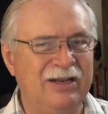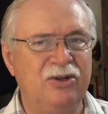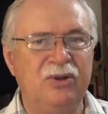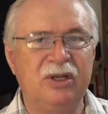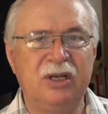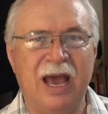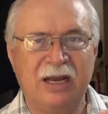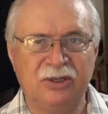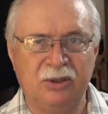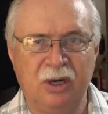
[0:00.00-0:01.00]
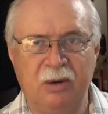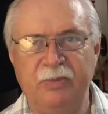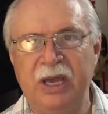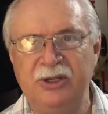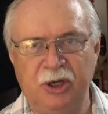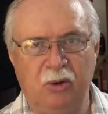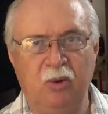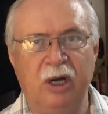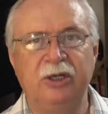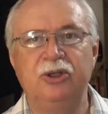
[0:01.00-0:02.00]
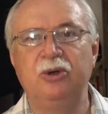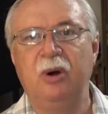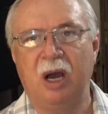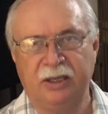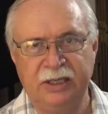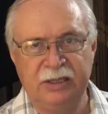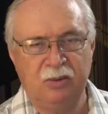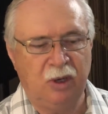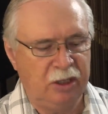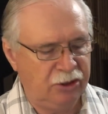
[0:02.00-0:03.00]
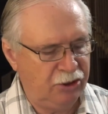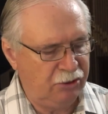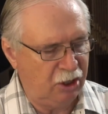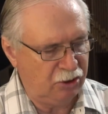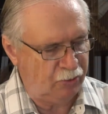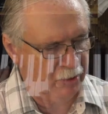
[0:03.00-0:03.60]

Then do the actual arpeggio, one and two octaves, one and two notes